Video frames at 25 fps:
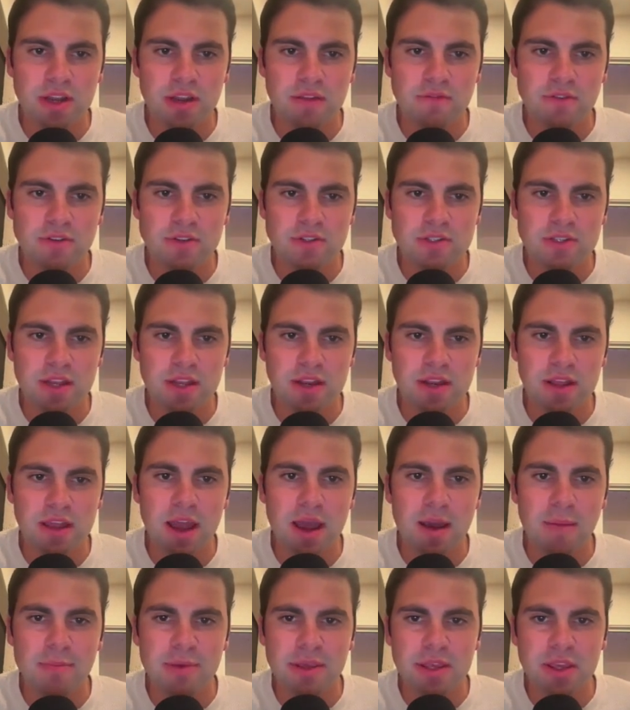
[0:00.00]
If you just hit
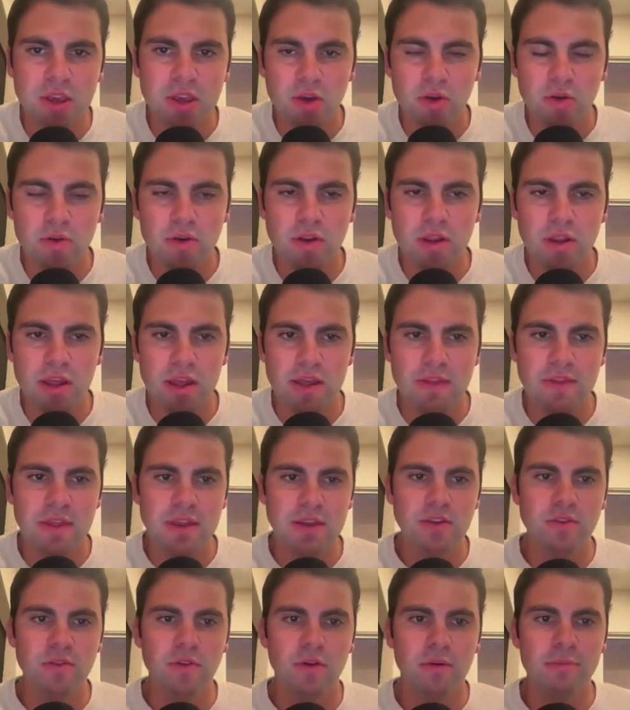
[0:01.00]
copy code, and
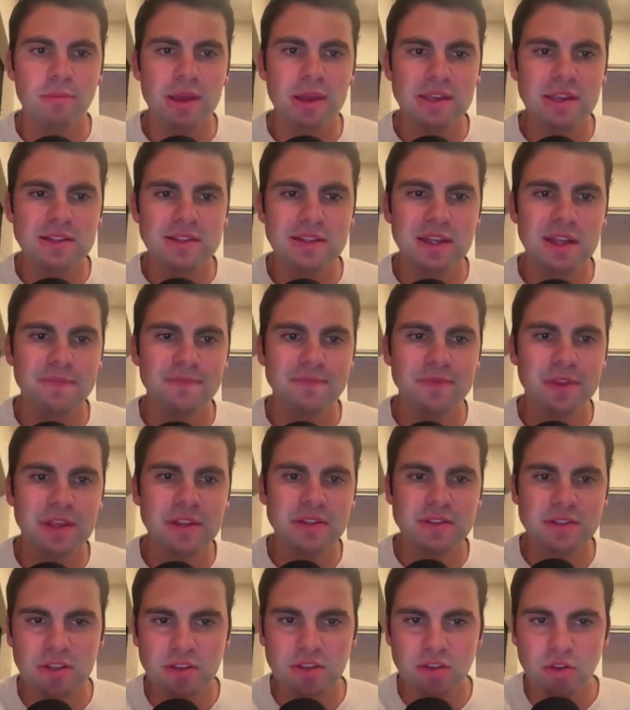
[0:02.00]
then you'll paste it
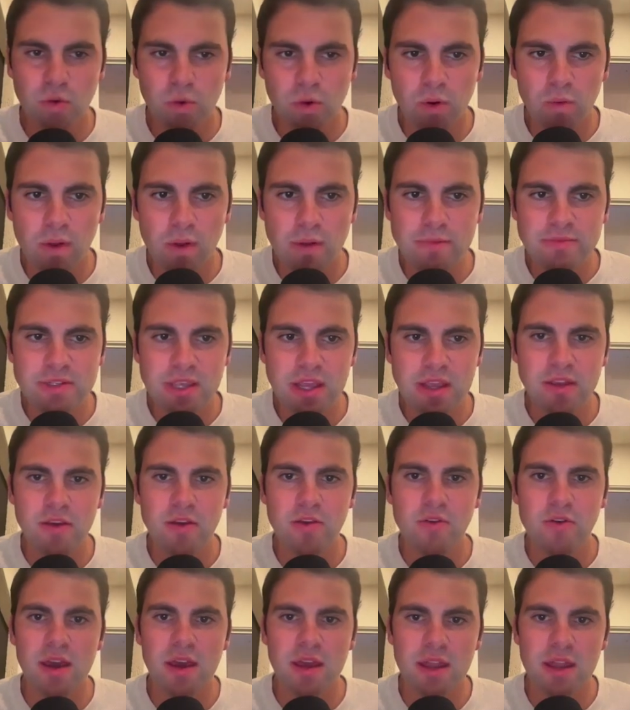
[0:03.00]
into your website code,